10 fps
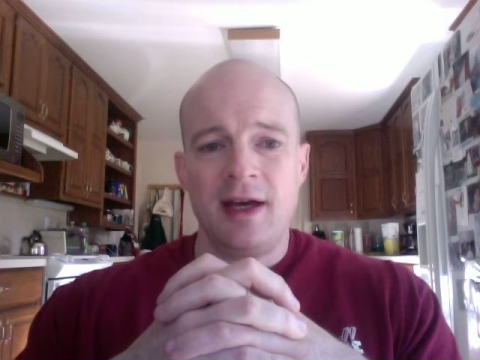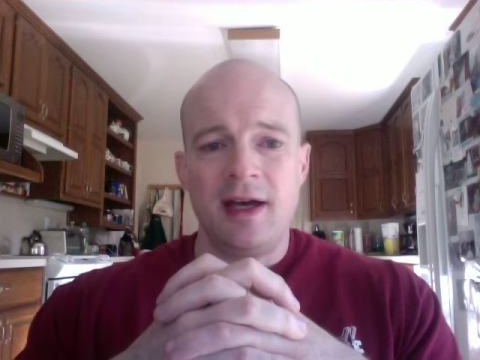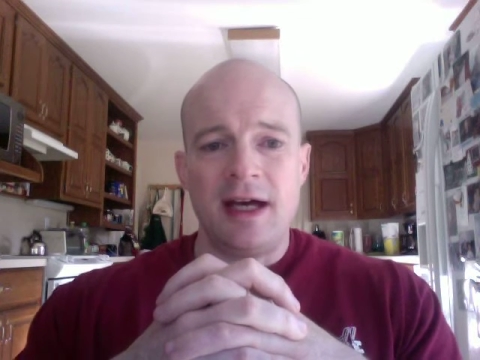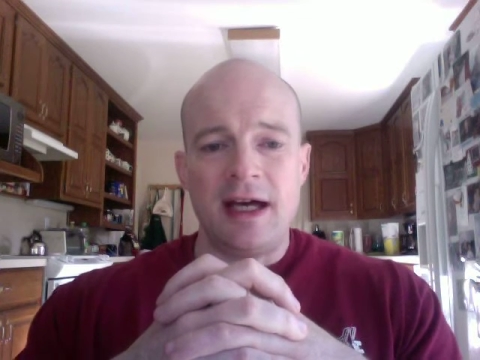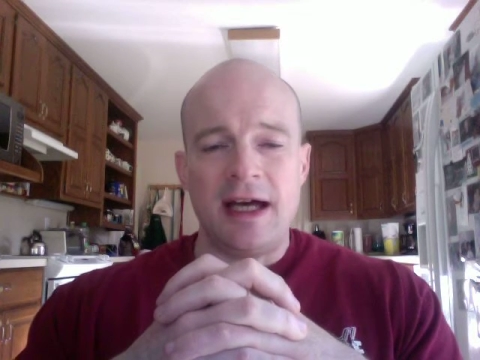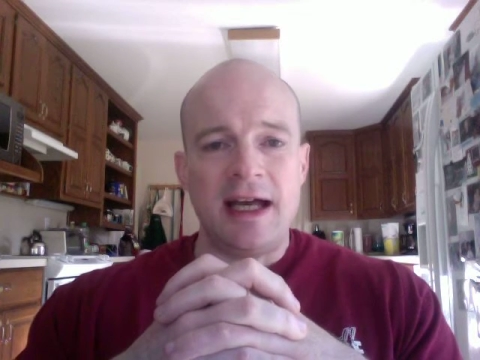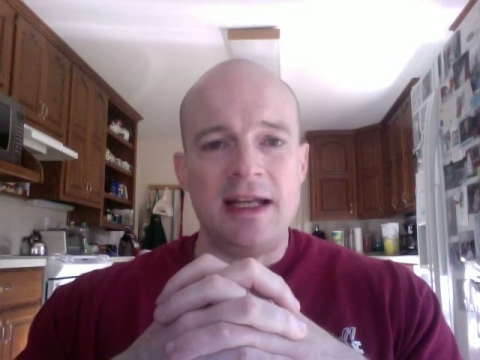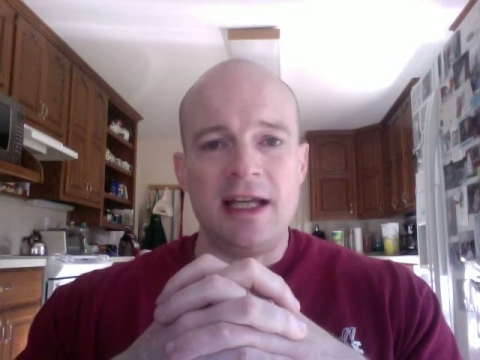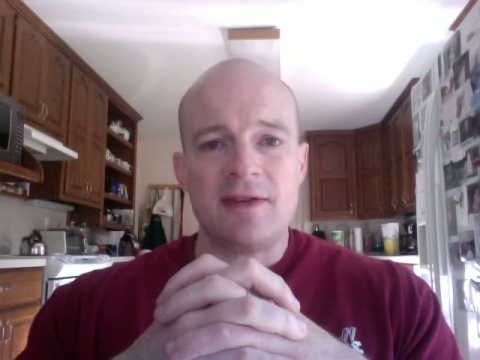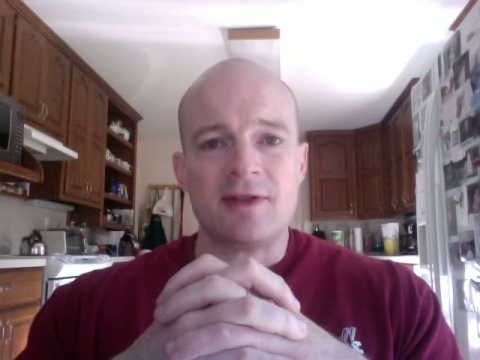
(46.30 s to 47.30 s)
I
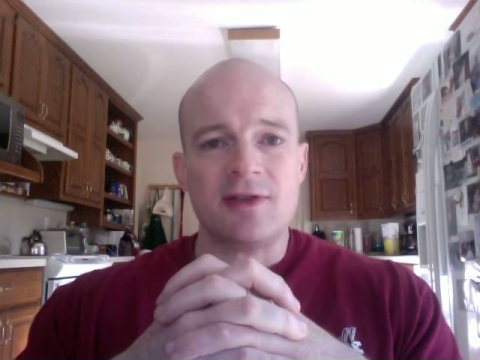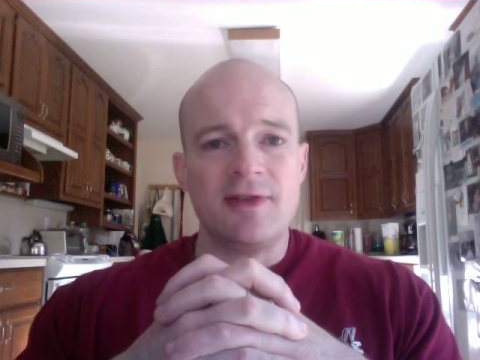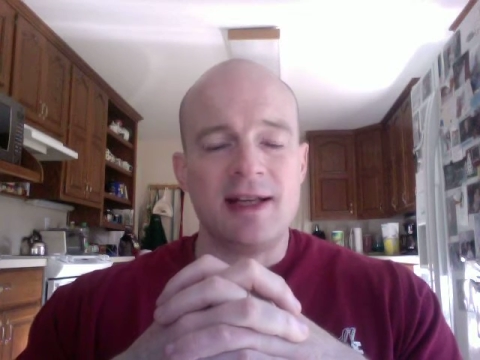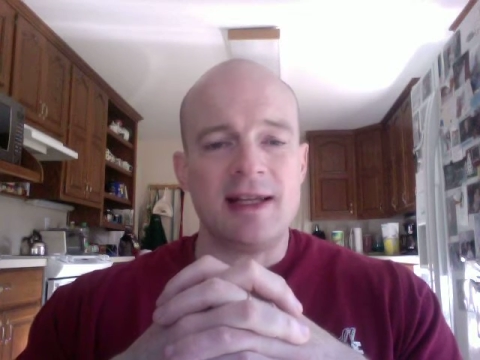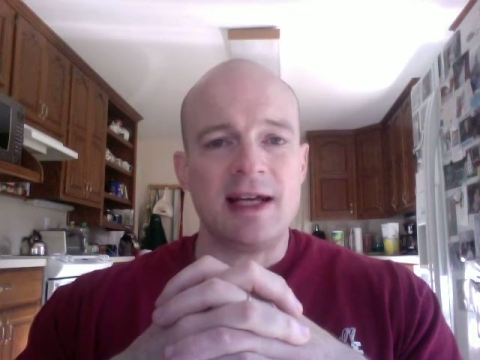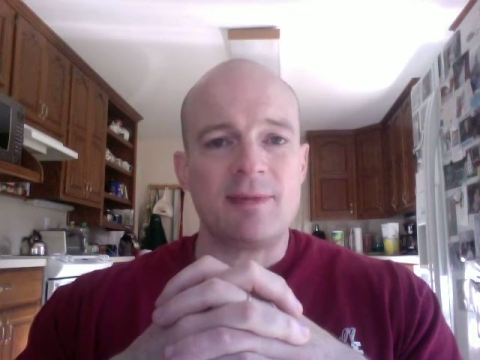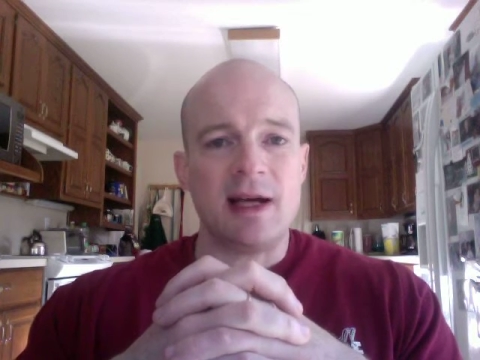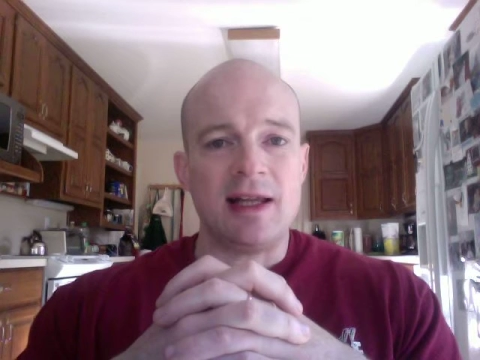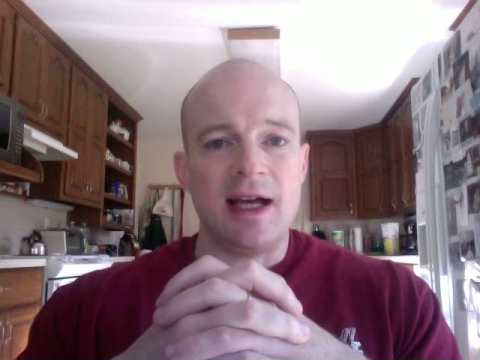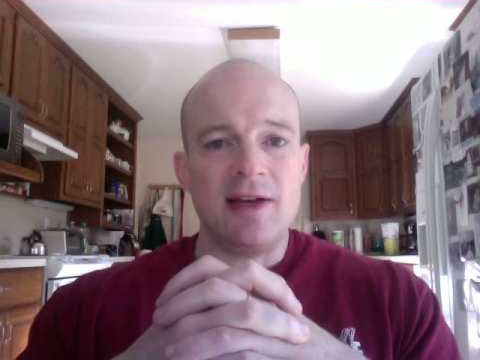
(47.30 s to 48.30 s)
never felt like
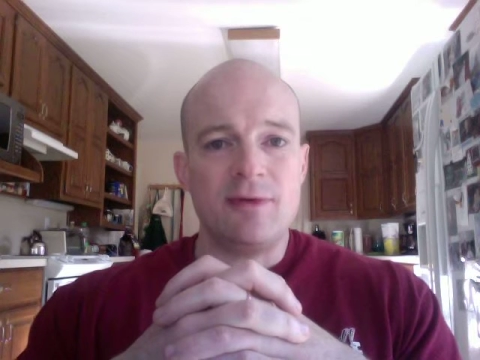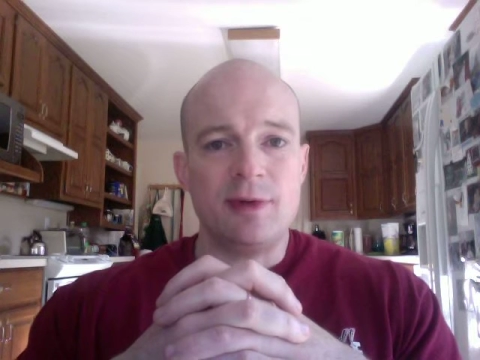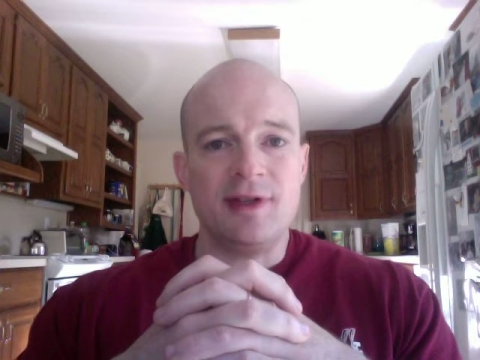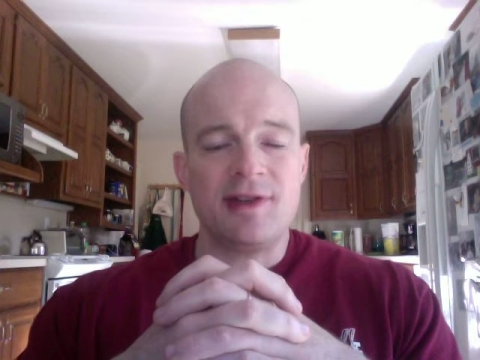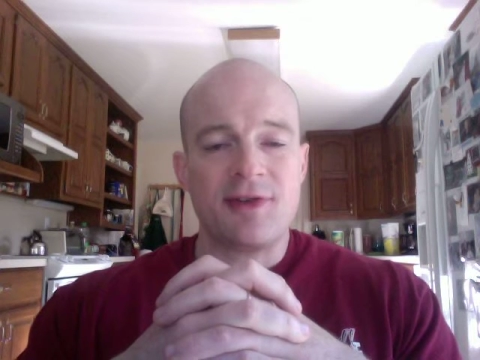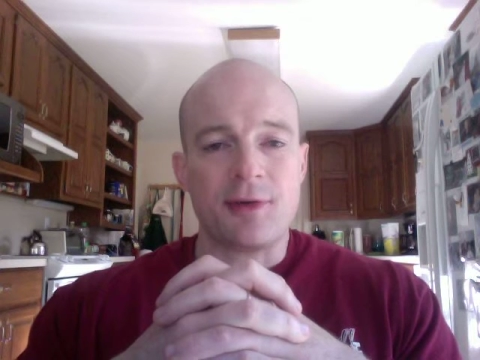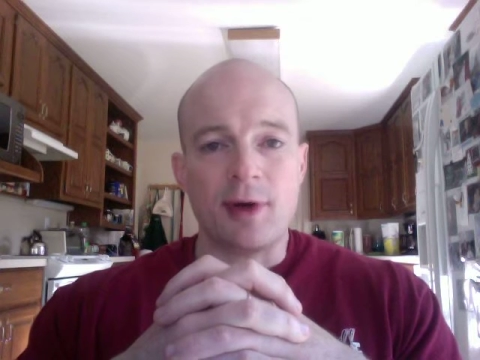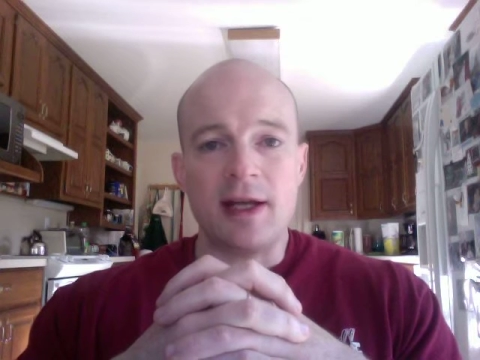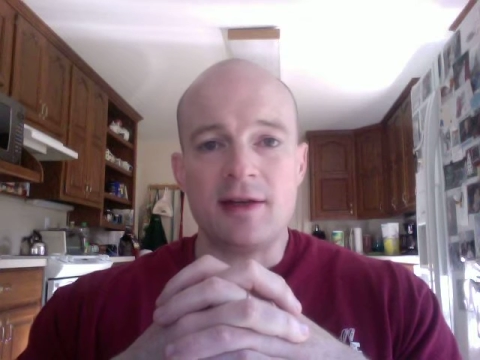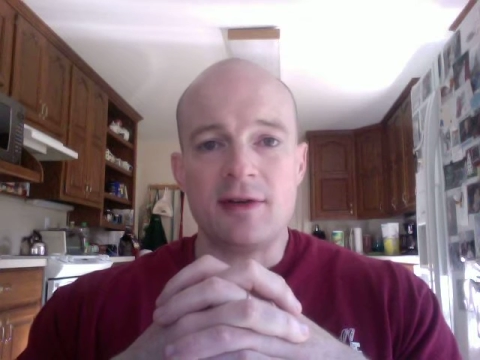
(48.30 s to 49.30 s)
my life was
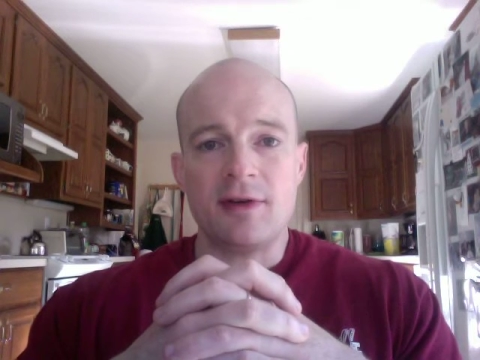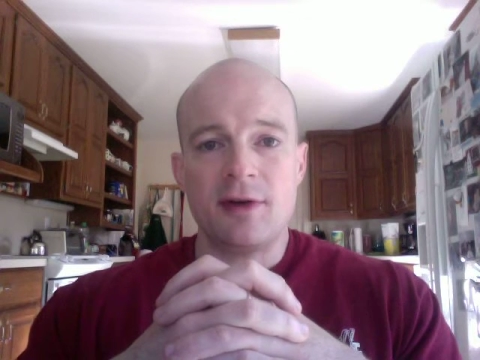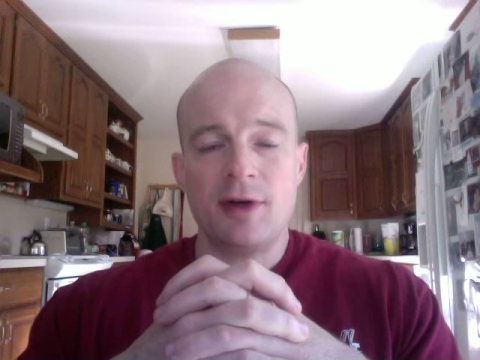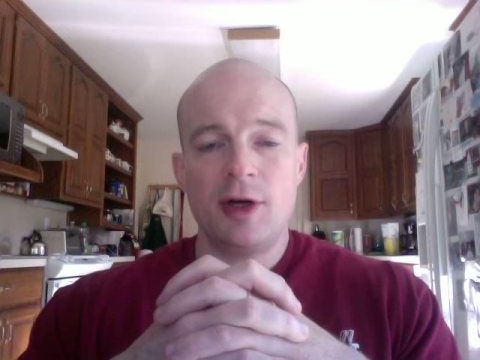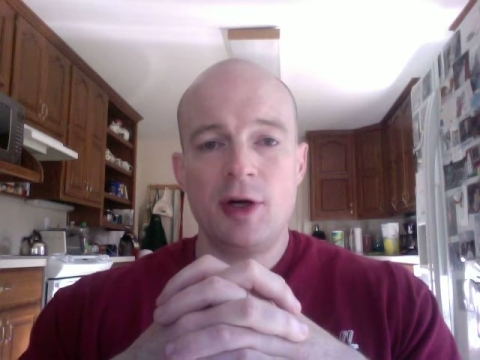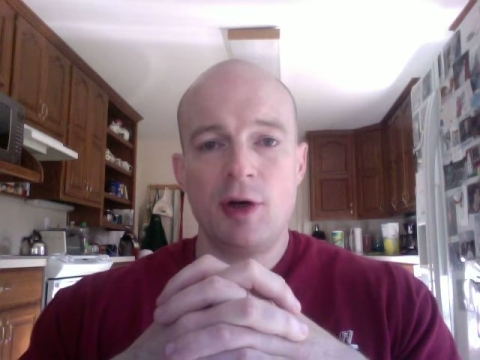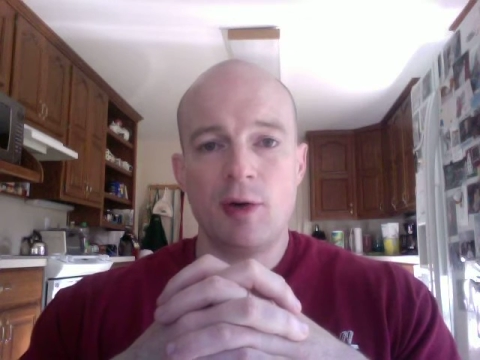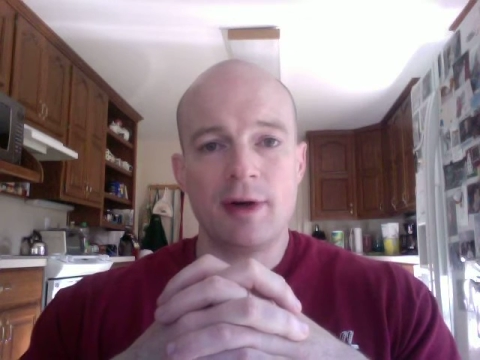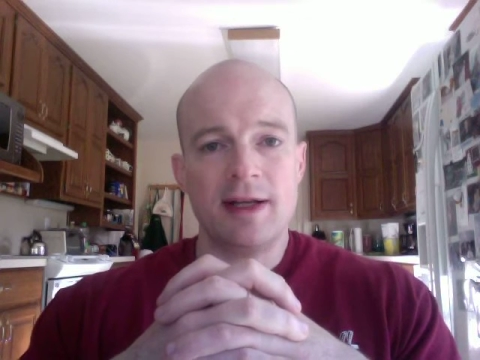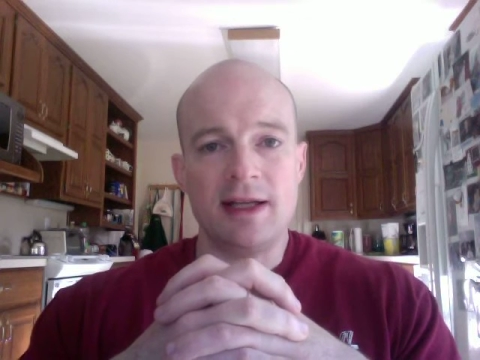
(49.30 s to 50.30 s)
threatened
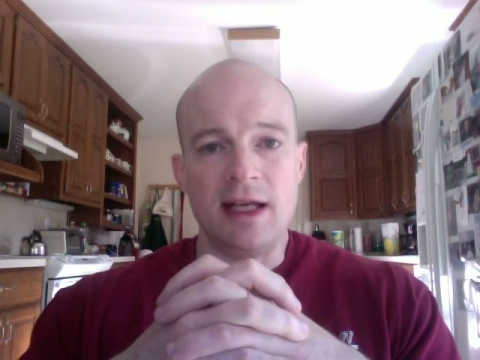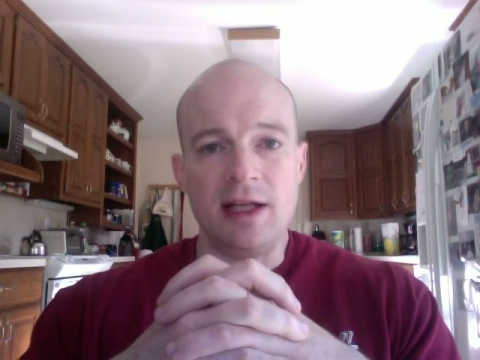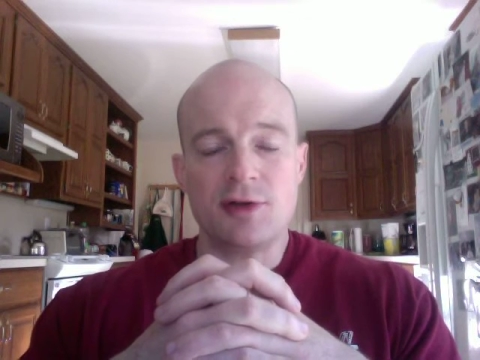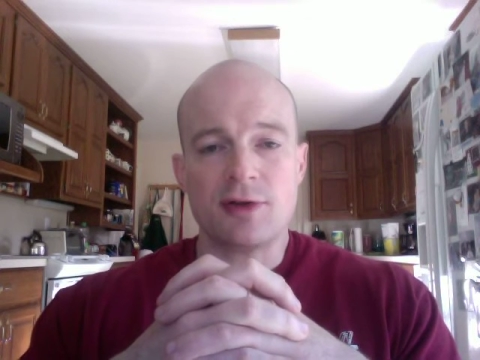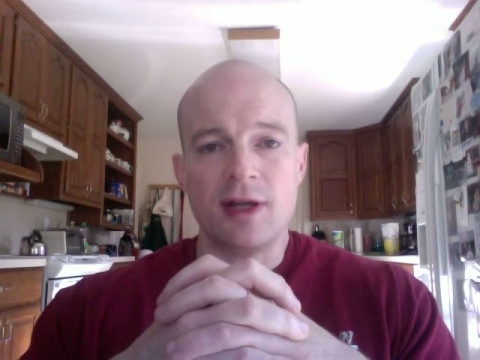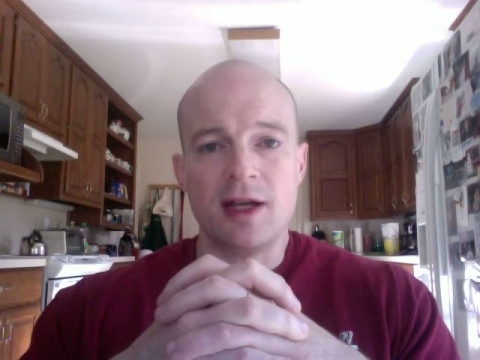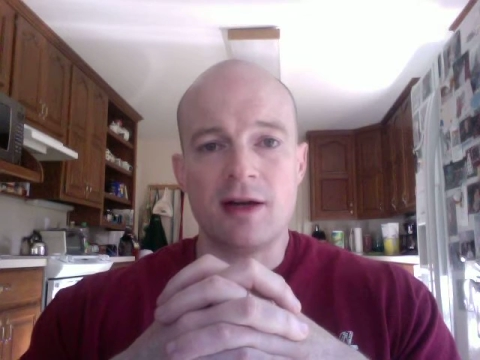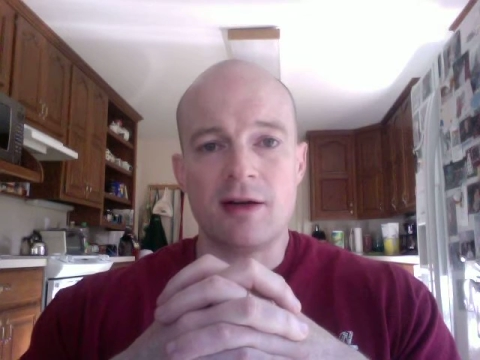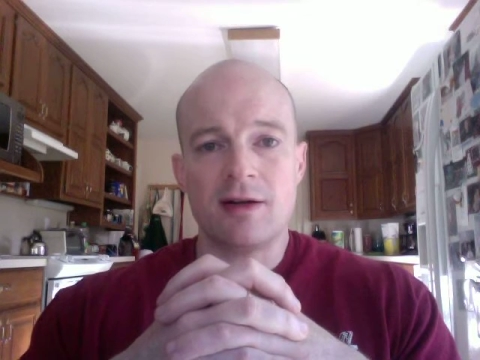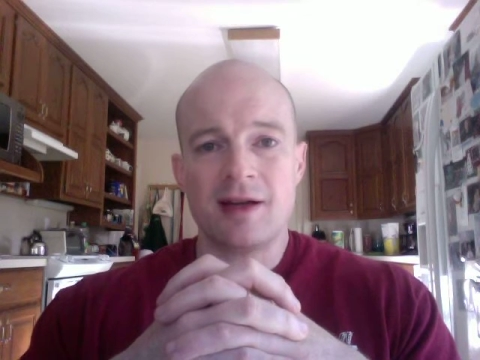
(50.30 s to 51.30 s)
or in danger
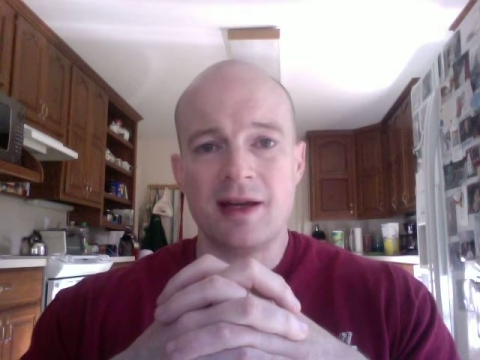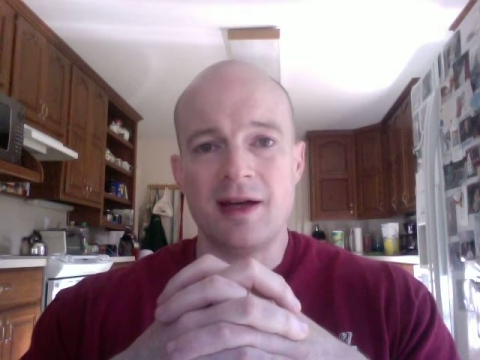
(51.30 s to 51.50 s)
there.